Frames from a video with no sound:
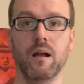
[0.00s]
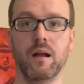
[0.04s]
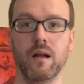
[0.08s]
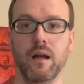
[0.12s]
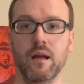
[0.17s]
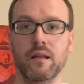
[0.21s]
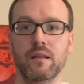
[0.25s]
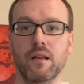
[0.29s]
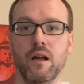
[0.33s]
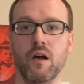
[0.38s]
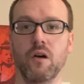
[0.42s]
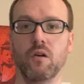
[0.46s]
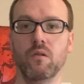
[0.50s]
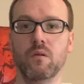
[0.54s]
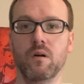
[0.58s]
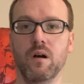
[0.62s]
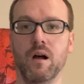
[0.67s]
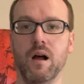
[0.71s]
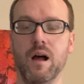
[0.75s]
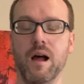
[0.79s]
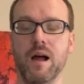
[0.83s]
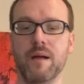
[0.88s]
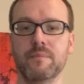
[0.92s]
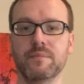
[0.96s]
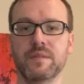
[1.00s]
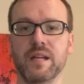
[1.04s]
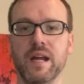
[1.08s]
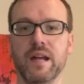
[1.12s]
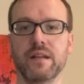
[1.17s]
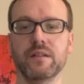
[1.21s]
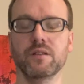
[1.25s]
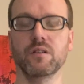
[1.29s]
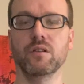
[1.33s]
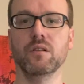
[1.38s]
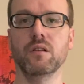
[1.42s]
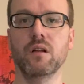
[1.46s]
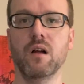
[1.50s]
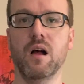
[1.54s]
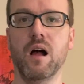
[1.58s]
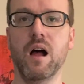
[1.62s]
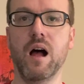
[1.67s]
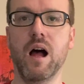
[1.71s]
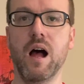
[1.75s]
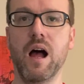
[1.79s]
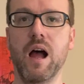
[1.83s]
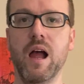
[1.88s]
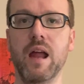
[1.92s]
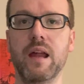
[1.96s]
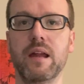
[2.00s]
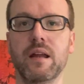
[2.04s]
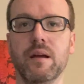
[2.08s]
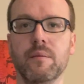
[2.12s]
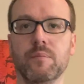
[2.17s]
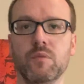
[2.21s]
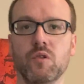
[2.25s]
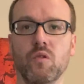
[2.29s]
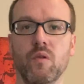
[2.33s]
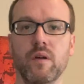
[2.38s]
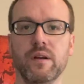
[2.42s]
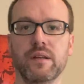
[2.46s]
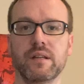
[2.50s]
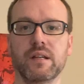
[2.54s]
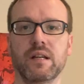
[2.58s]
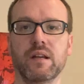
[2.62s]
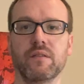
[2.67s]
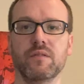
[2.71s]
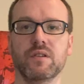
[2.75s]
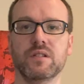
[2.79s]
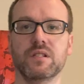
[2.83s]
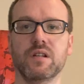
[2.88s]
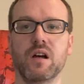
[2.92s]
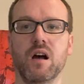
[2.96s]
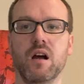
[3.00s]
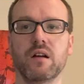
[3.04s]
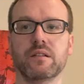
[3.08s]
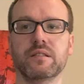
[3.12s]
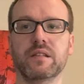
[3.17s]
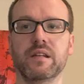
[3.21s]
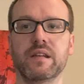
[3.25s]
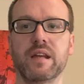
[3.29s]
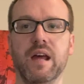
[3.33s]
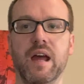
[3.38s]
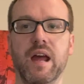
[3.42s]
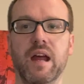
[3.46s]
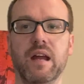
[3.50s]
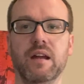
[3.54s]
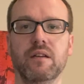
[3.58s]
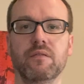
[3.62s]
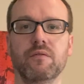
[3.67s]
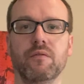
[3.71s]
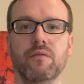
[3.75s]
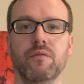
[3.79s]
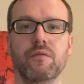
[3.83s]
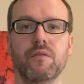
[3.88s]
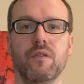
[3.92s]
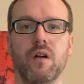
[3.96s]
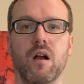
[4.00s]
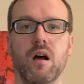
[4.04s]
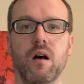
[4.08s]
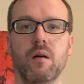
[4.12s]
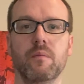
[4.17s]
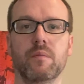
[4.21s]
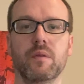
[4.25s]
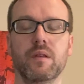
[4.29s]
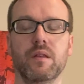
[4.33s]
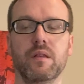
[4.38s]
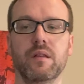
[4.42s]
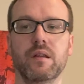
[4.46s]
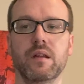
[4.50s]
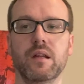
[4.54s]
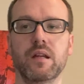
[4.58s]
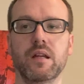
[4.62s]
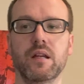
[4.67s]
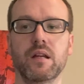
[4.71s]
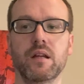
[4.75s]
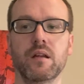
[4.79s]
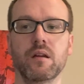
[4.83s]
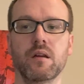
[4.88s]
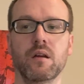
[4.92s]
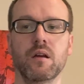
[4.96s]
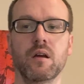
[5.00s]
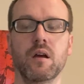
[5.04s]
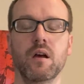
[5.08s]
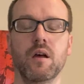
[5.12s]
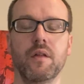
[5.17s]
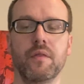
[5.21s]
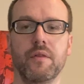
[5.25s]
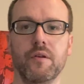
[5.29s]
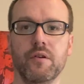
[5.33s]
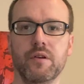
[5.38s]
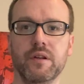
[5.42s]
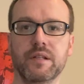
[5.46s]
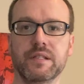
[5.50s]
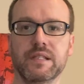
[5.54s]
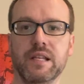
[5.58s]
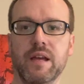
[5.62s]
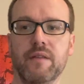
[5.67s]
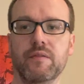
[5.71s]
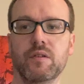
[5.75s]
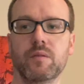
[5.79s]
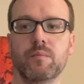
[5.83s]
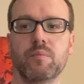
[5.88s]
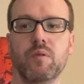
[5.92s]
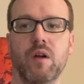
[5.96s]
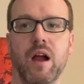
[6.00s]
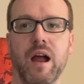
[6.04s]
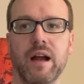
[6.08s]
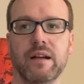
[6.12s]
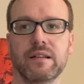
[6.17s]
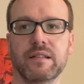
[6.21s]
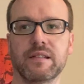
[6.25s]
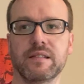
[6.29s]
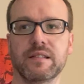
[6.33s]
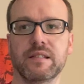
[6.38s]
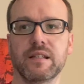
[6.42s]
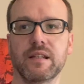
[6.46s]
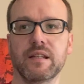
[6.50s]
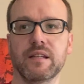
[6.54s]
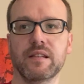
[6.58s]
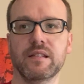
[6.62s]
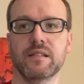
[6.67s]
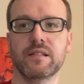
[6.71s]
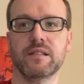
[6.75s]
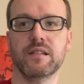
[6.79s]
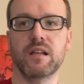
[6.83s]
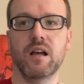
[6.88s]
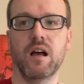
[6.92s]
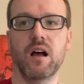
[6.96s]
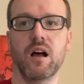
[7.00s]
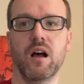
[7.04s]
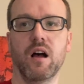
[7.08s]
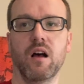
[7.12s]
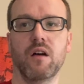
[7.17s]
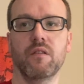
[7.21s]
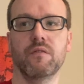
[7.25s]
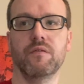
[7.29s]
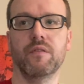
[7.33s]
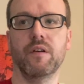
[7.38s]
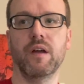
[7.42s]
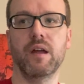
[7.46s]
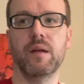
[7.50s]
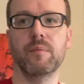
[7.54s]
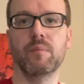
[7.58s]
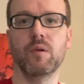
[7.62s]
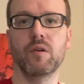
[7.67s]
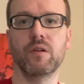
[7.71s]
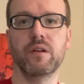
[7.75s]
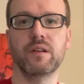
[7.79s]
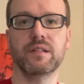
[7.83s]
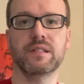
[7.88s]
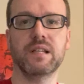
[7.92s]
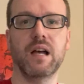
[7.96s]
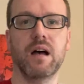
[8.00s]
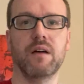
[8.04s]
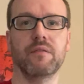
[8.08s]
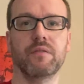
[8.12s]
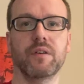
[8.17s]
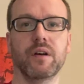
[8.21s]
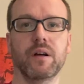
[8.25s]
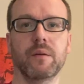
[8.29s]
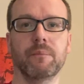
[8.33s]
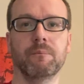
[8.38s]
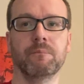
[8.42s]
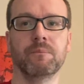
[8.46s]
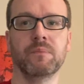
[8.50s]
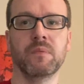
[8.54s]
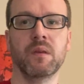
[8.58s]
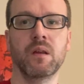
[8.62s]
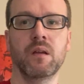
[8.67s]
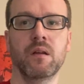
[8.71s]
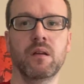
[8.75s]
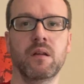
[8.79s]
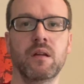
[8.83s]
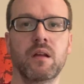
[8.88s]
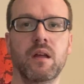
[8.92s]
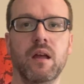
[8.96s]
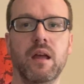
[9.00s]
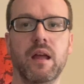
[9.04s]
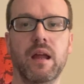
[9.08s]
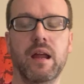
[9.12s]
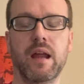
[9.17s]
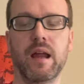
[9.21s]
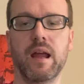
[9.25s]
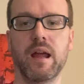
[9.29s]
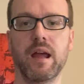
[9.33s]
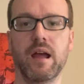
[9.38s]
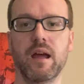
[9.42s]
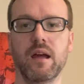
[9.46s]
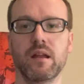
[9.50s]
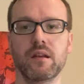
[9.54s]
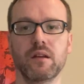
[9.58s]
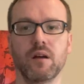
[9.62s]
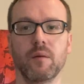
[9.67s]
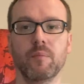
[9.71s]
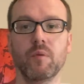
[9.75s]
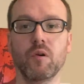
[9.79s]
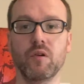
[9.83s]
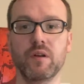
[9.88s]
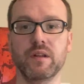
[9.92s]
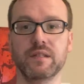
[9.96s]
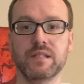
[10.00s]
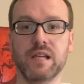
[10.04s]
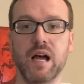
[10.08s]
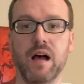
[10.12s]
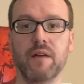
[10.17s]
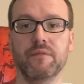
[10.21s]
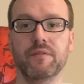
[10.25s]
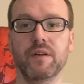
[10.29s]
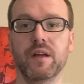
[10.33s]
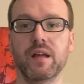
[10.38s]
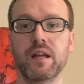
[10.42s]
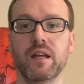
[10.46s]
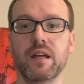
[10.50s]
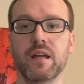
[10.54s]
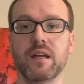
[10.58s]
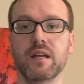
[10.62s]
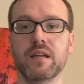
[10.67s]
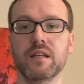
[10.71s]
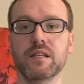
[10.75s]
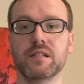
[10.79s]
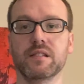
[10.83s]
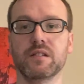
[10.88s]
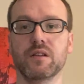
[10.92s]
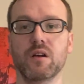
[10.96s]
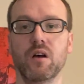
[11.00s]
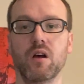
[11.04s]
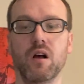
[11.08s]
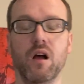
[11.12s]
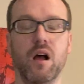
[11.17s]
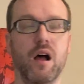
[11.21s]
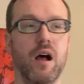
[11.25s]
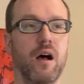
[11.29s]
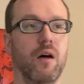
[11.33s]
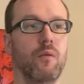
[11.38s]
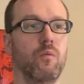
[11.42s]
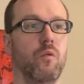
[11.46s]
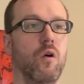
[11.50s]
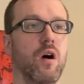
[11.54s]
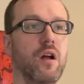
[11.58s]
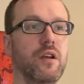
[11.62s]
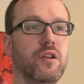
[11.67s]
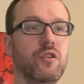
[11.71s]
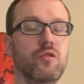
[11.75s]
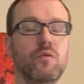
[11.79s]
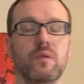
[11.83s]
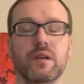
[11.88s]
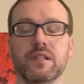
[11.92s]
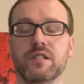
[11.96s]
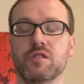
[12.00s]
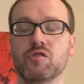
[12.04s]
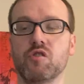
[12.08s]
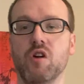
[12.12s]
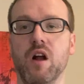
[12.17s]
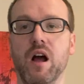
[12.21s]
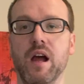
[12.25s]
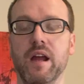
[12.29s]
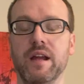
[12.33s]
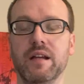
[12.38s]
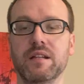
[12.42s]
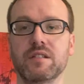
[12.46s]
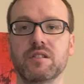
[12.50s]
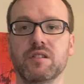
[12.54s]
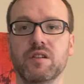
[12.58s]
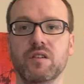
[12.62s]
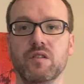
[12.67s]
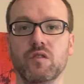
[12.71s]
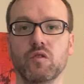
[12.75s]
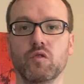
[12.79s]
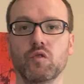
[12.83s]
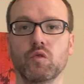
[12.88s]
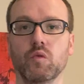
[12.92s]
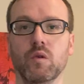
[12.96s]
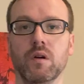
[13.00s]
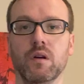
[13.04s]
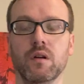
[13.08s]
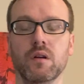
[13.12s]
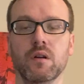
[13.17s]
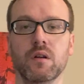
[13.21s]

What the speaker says: Hello, I'm Daniel. I am going to give a talk today from the 37 practices of a bodhisattva. And a bodhisattva is one who is trying to